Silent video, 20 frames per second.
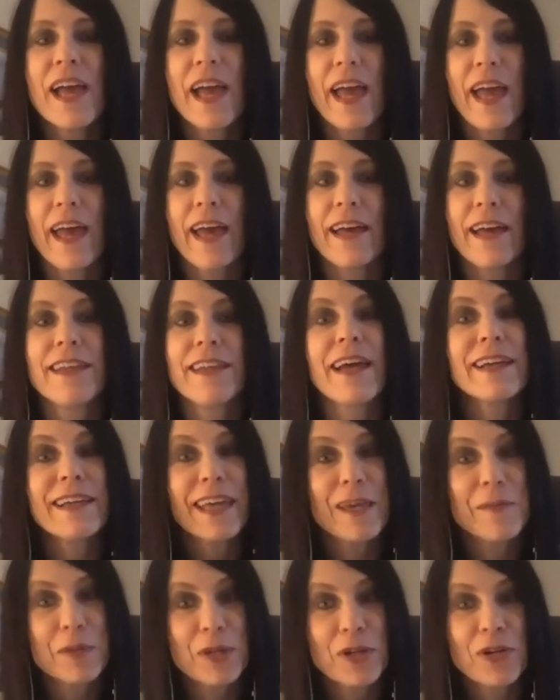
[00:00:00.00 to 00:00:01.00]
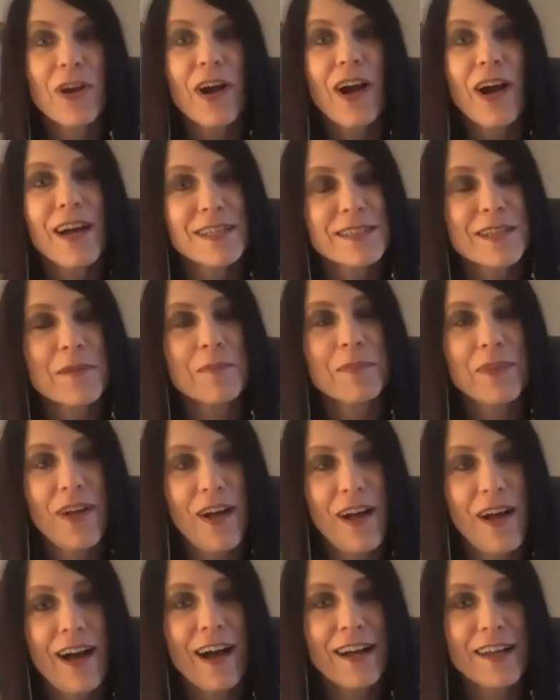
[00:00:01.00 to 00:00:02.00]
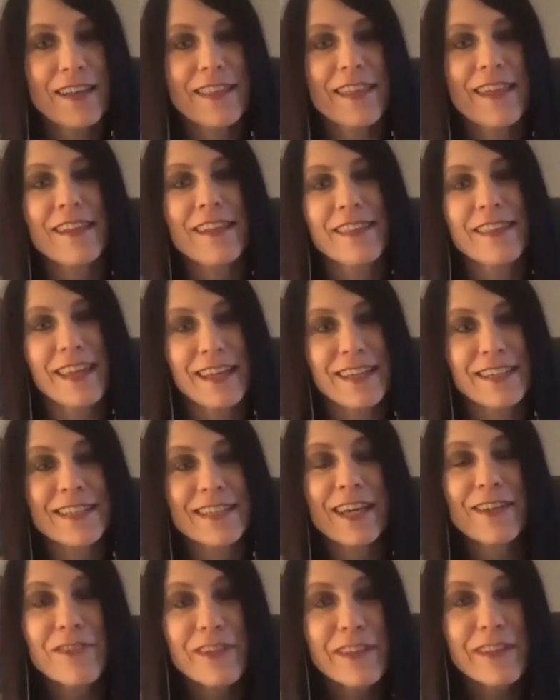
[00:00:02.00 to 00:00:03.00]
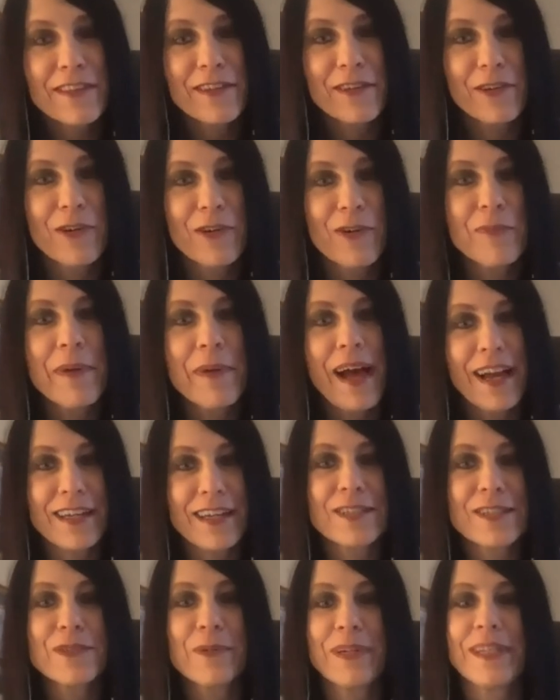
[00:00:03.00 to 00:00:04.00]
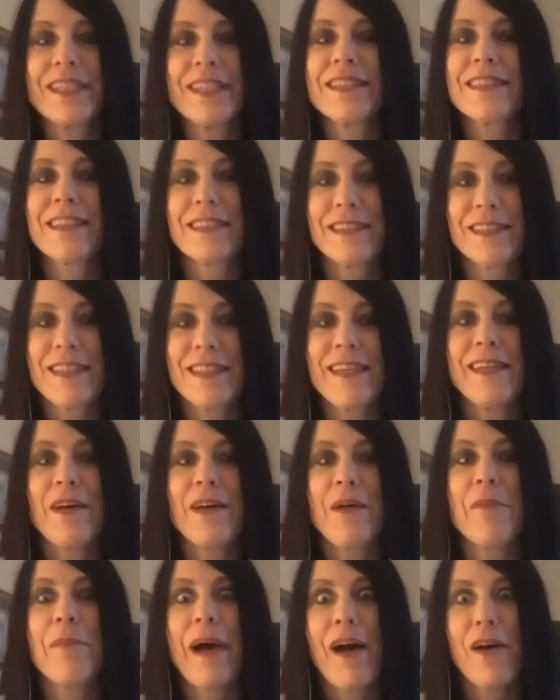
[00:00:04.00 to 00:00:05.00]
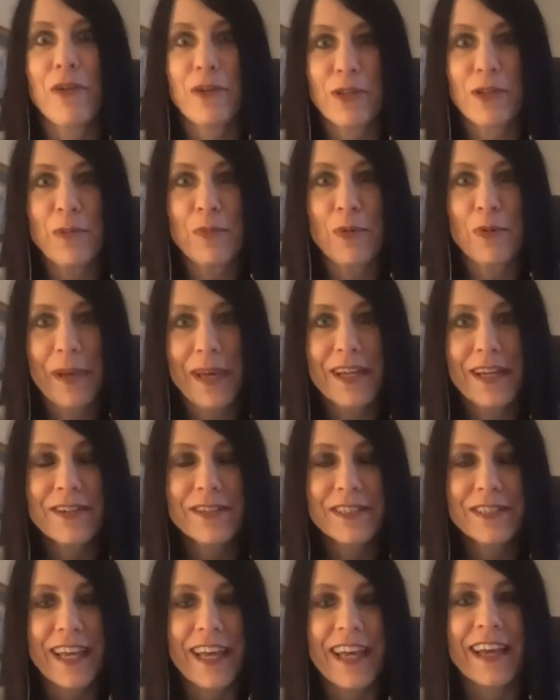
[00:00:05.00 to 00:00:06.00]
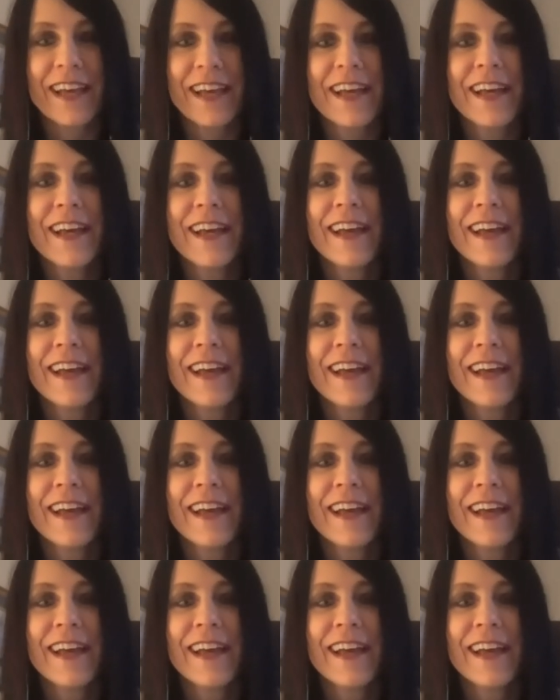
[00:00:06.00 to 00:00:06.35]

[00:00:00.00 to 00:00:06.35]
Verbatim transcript: And I came across a blog that they had done with you back in 2016 about Global Maker Day.